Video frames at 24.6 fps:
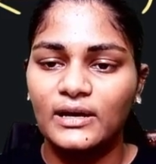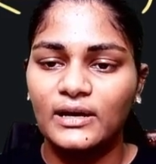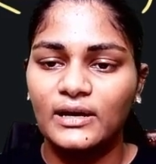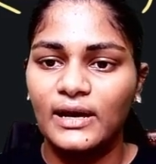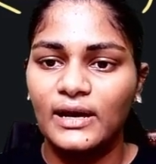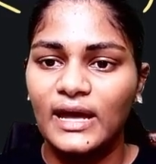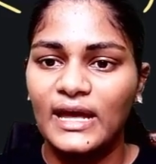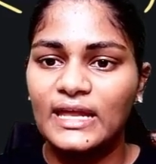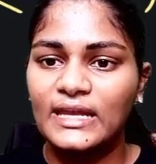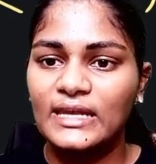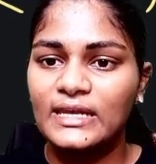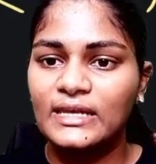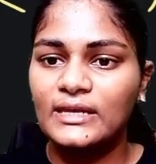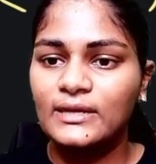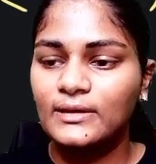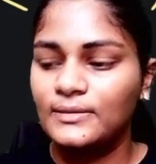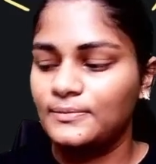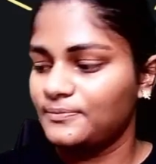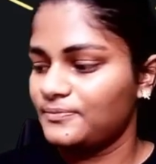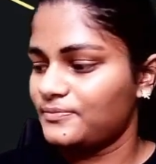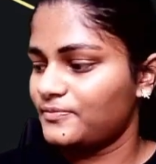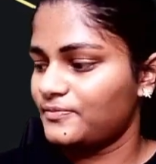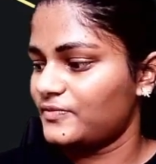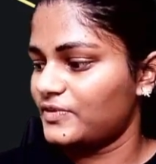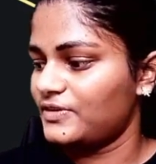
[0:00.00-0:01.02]
L.
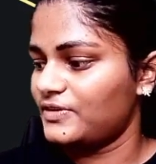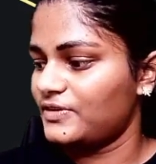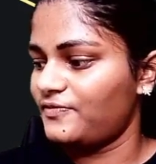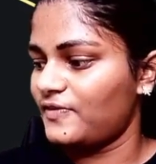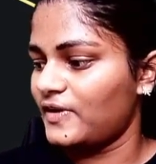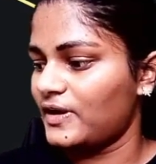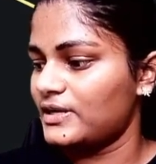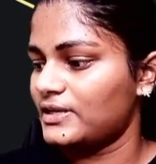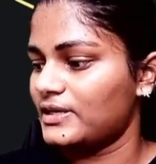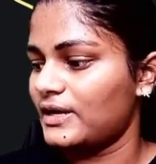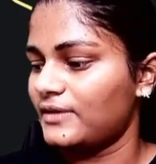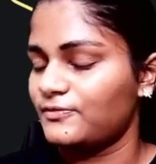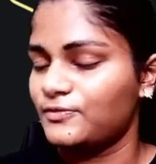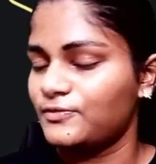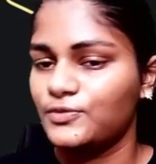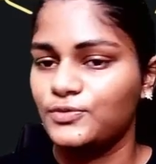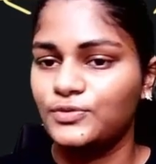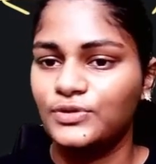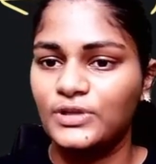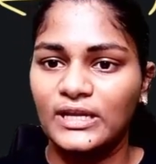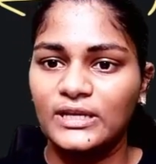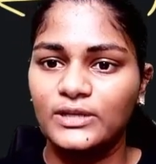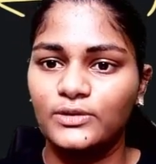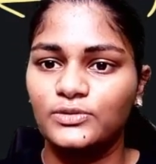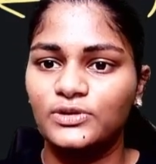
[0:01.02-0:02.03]
If I have to tell
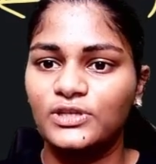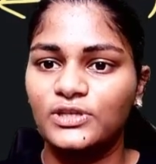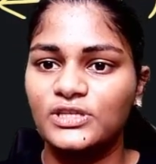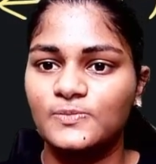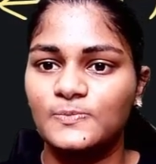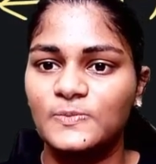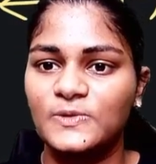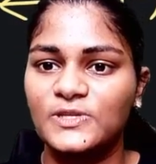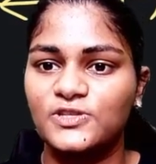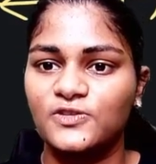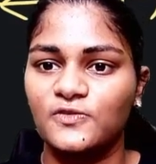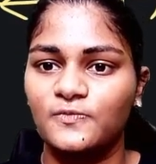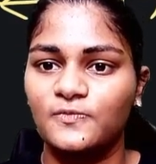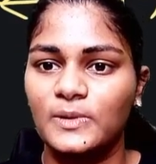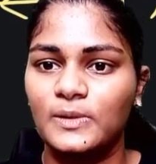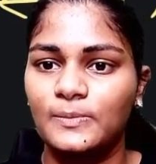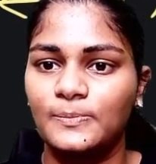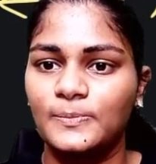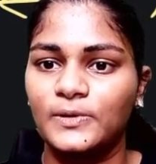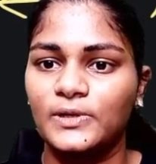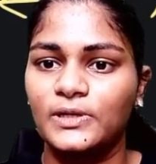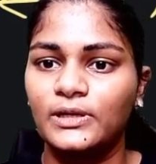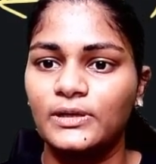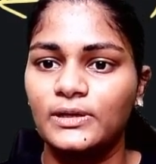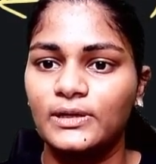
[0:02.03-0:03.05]
you this piece of
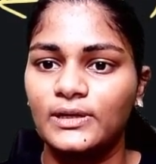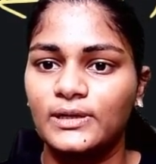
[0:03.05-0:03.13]
paper,